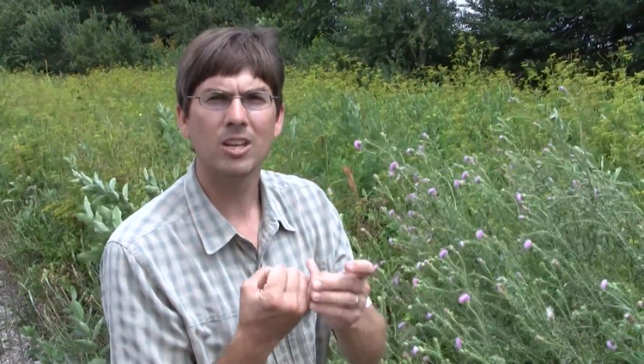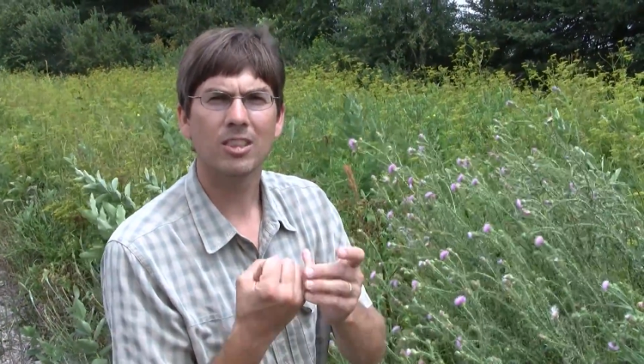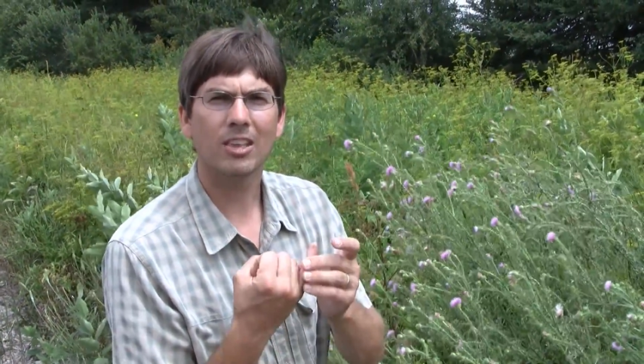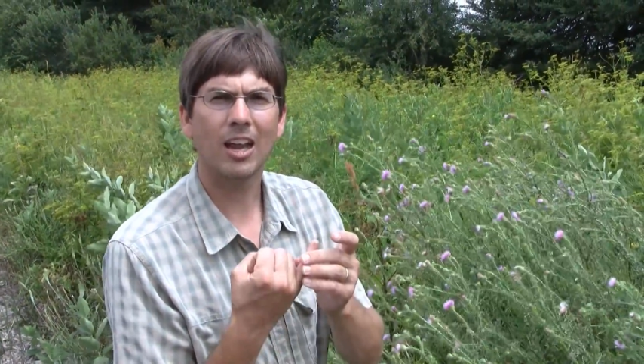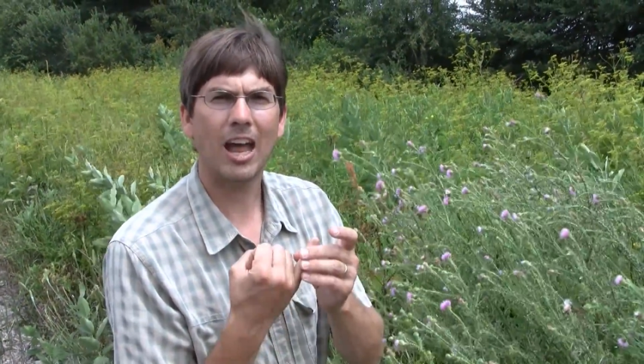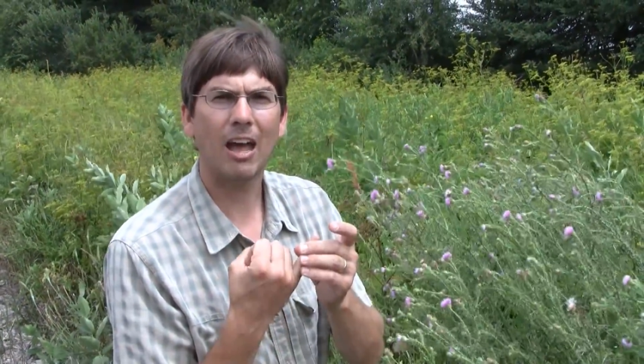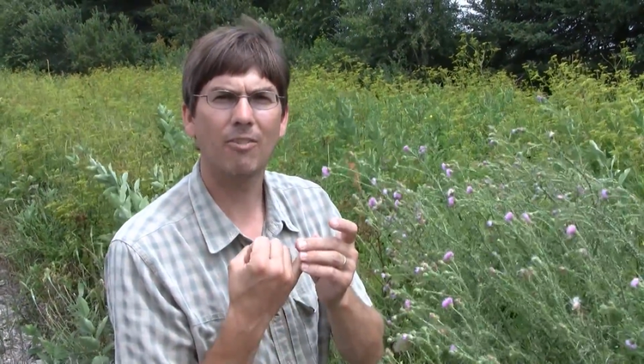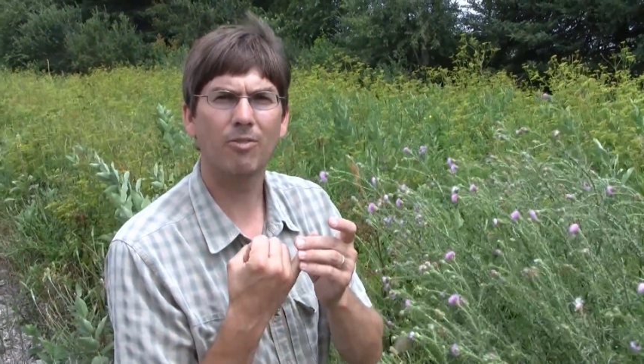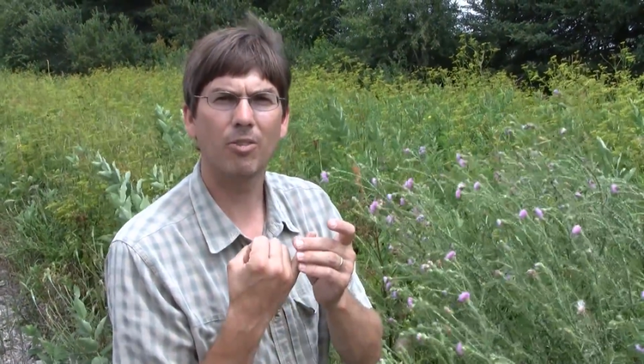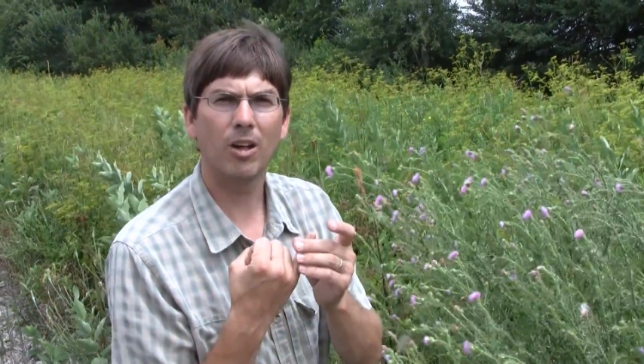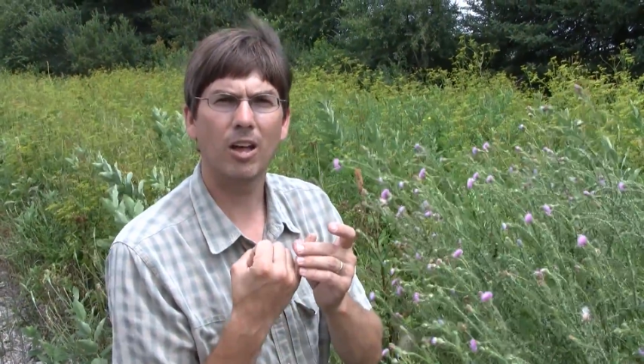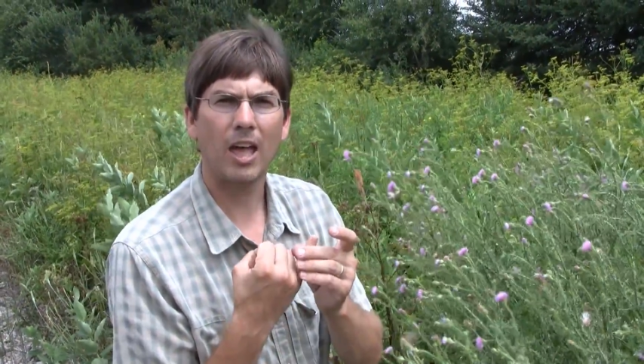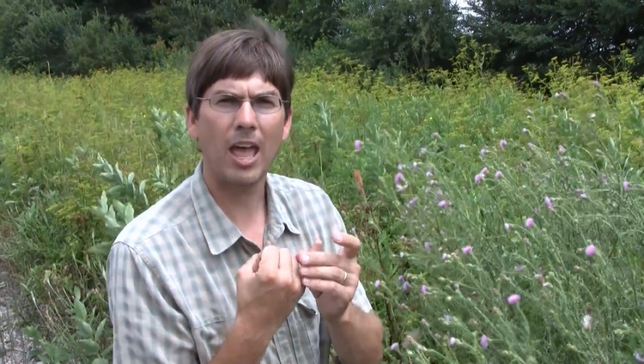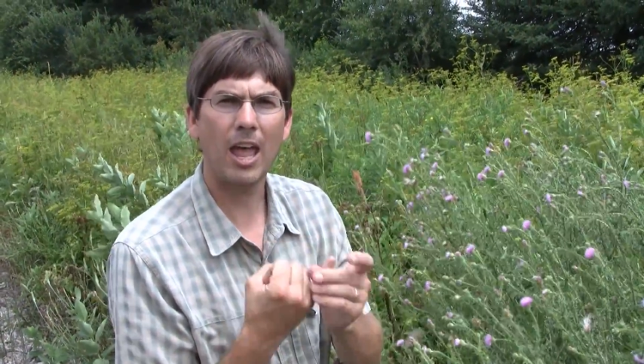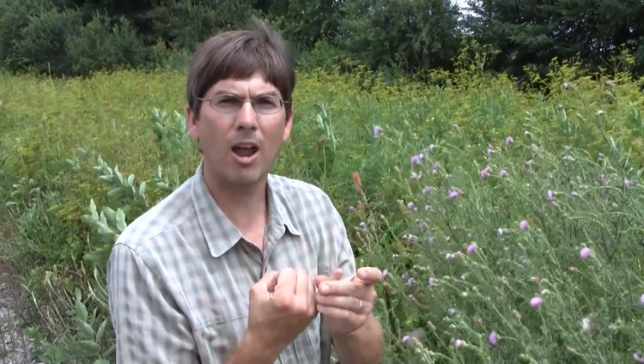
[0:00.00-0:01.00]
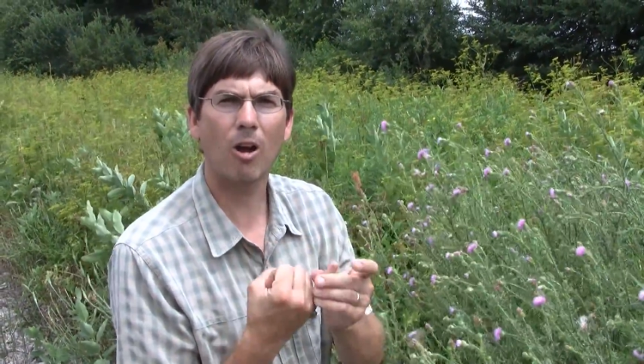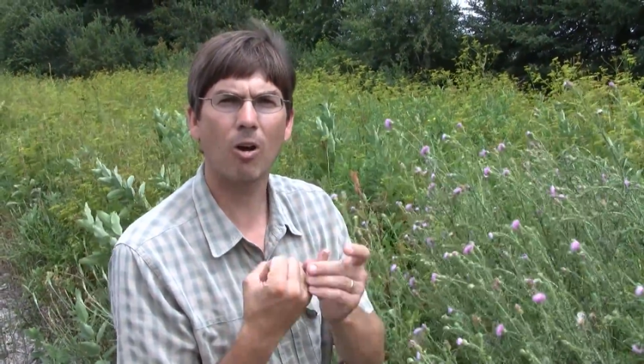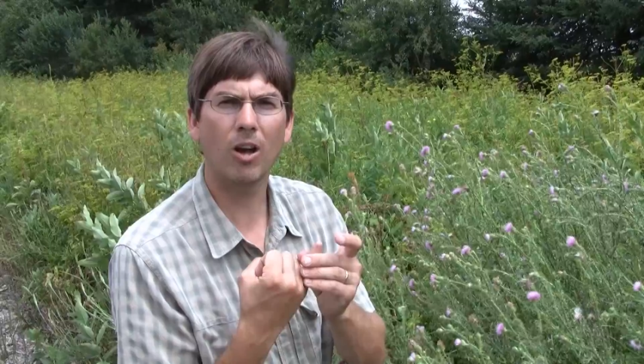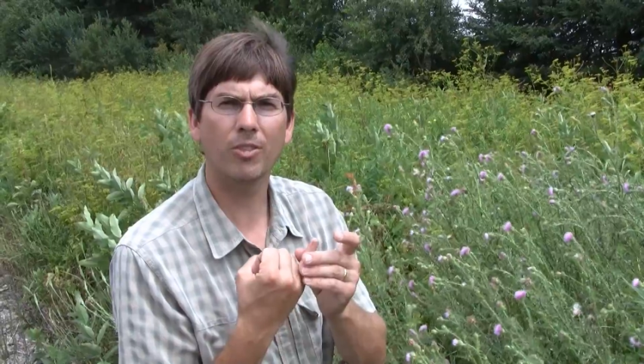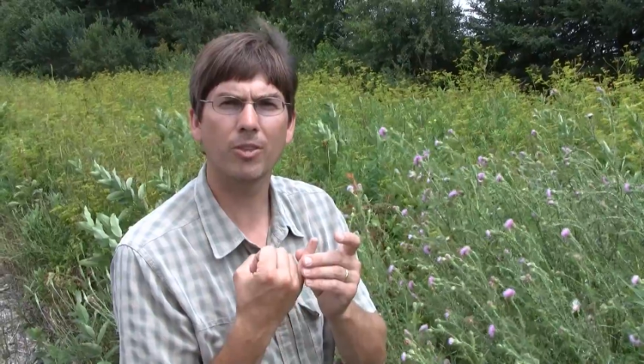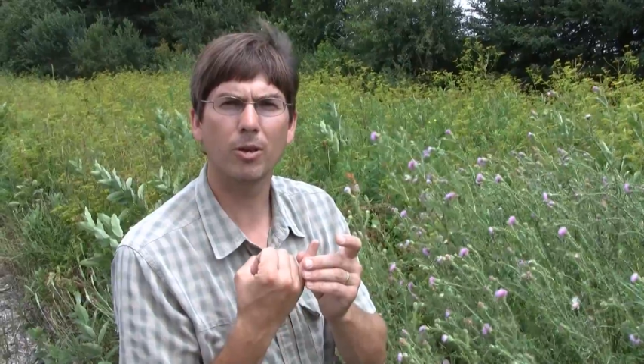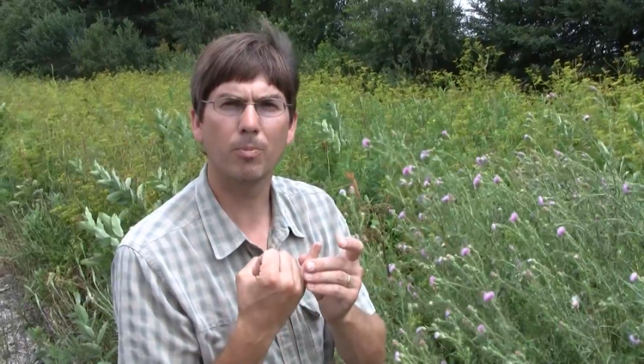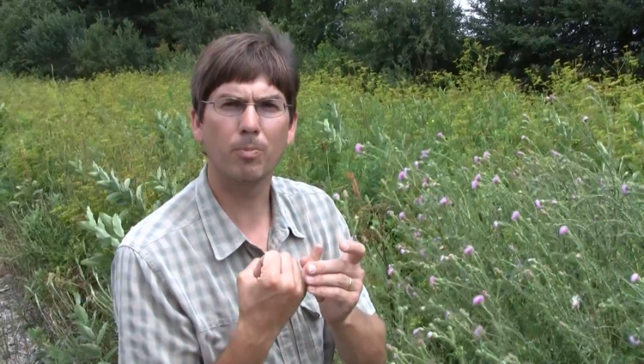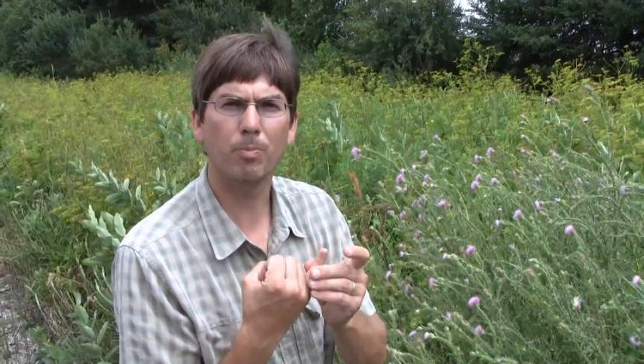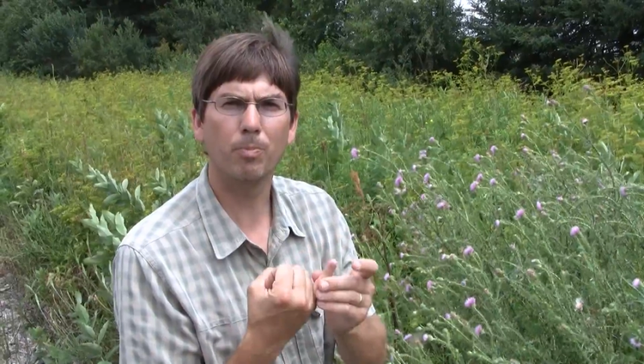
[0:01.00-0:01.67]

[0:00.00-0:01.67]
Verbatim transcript: that have hair on the